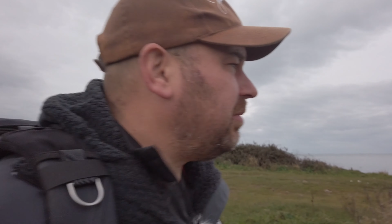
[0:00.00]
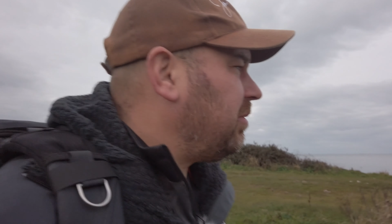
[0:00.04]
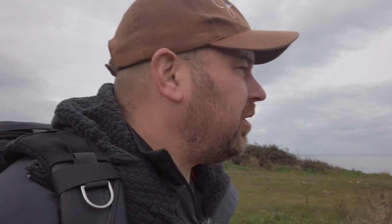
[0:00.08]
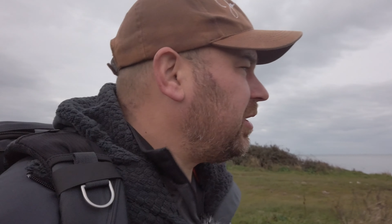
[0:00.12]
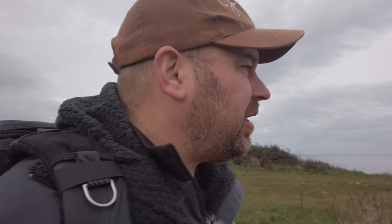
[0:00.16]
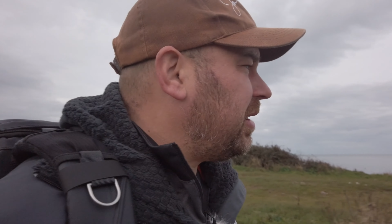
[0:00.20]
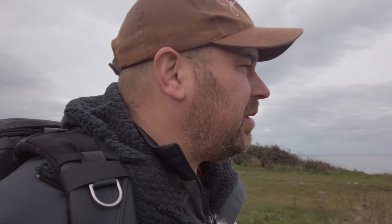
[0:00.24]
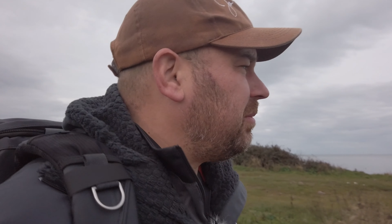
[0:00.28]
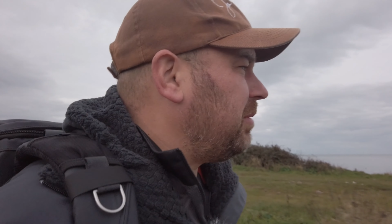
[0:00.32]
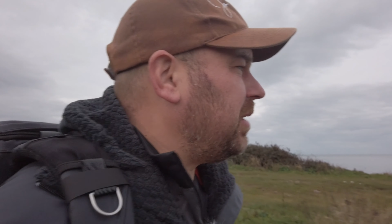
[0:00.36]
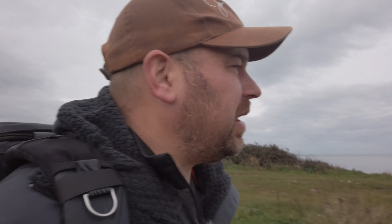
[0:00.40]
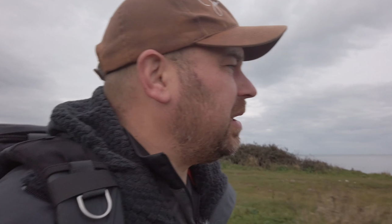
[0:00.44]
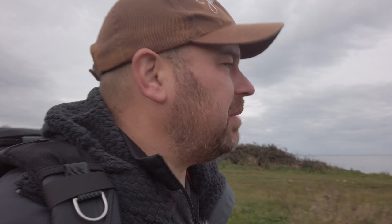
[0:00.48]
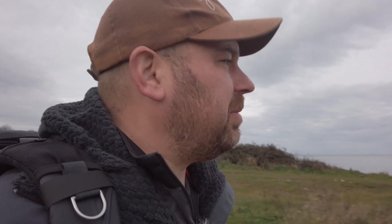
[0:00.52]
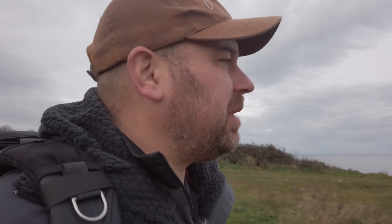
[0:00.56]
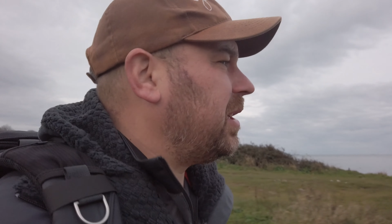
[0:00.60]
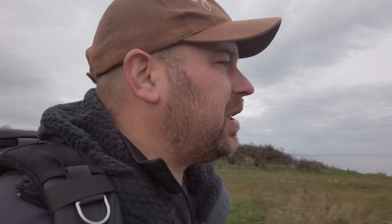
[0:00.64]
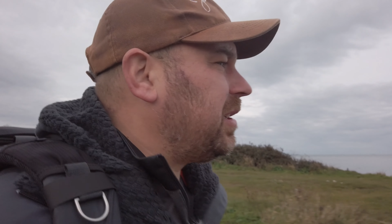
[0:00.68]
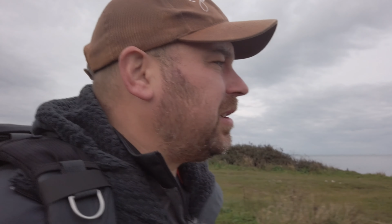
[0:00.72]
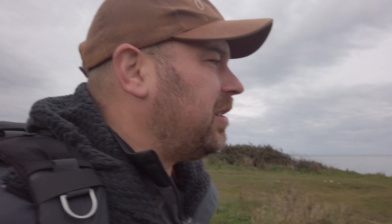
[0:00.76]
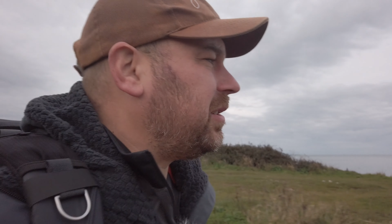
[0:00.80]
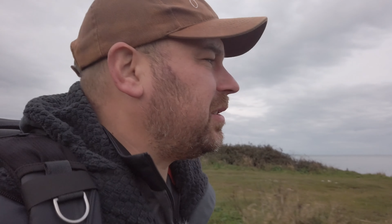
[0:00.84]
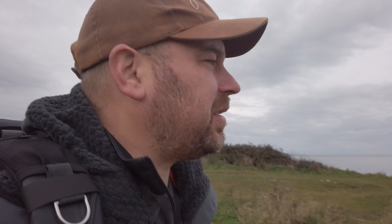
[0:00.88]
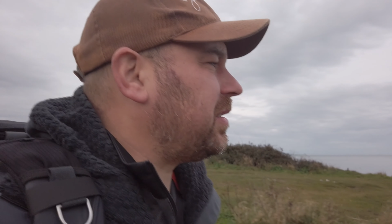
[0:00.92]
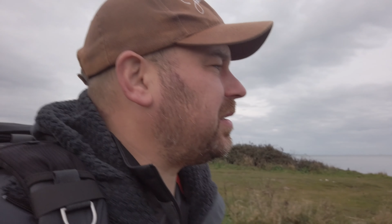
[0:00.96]
predominantly
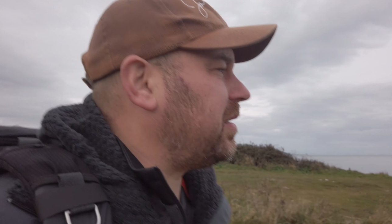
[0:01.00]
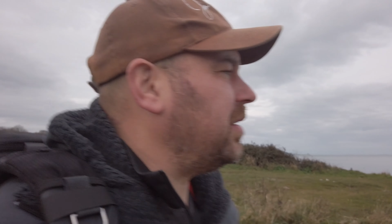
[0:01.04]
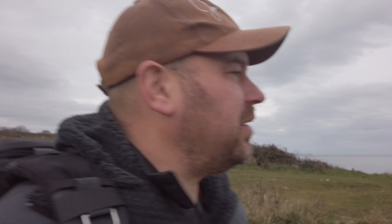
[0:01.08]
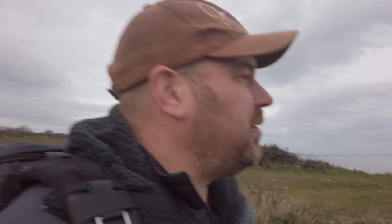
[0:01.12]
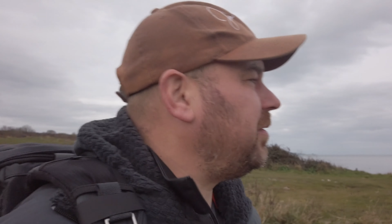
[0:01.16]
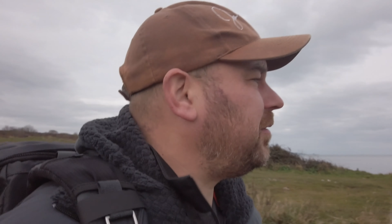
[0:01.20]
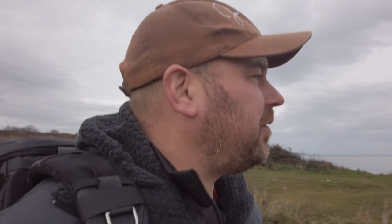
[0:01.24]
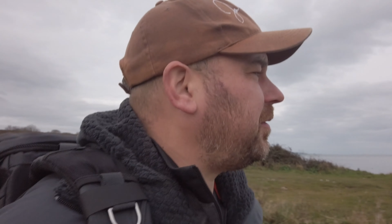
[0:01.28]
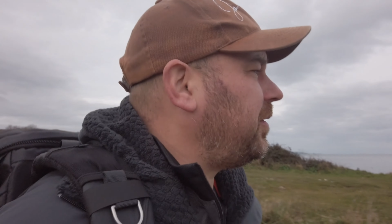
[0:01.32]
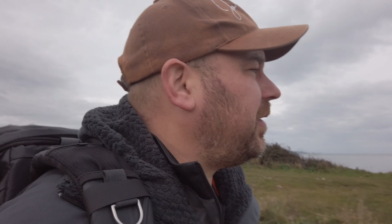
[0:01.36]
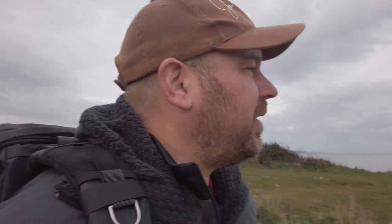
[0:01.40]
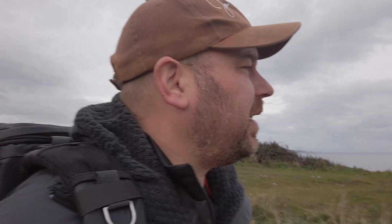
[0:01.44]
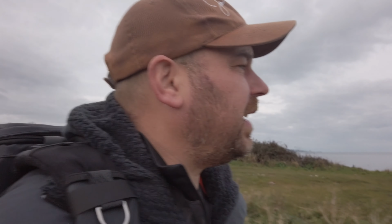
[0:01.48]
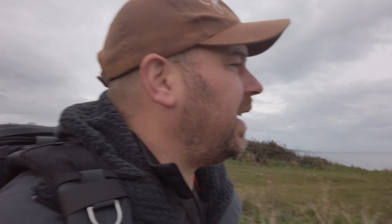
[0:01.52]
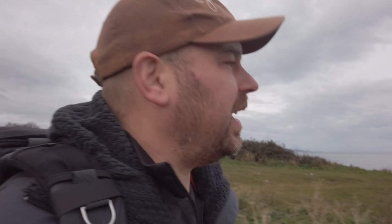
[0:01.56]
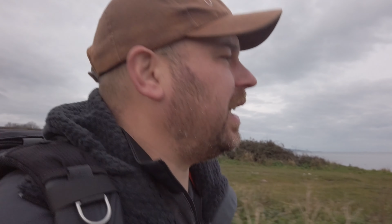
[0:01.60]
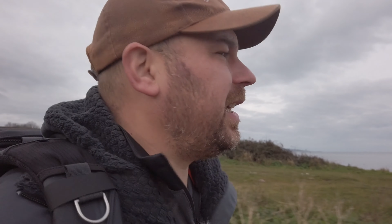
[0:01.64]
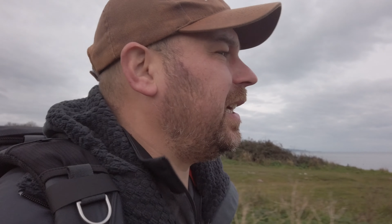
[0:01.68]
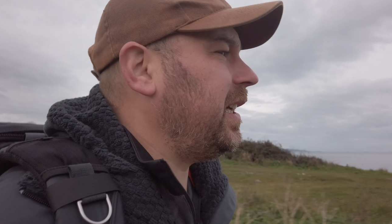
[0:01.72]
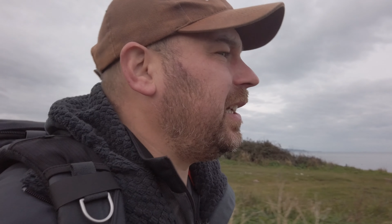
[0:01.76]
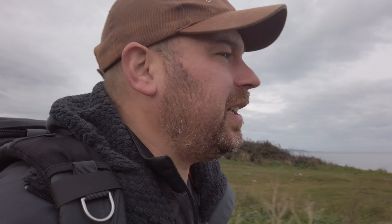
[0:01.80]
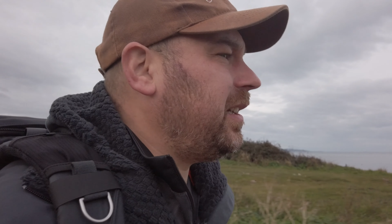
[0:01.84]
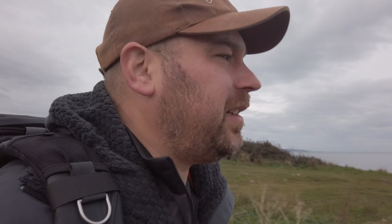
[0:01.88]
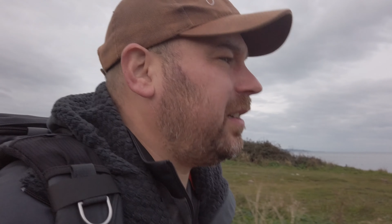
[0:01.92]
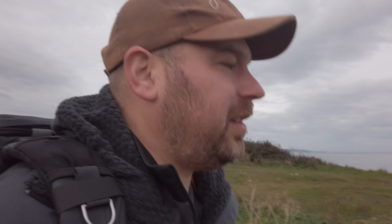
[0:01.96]
because of
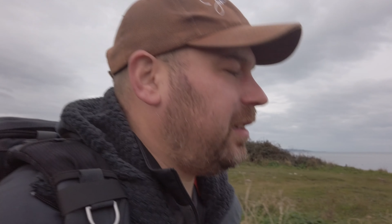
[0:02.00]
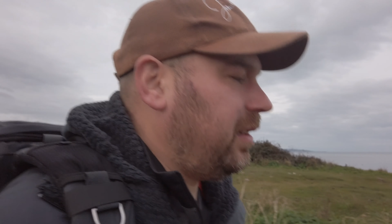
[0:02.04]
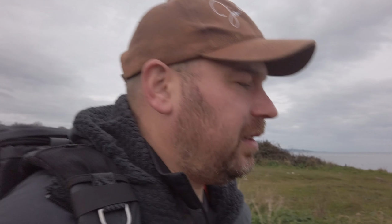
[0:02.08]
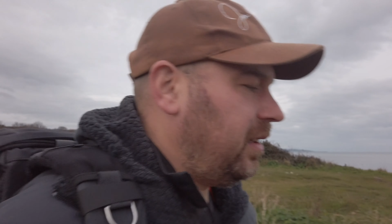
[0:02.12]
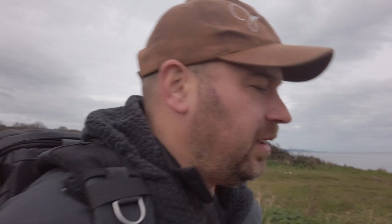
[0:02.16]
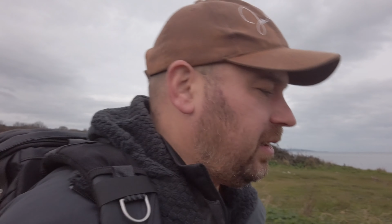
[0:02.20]
a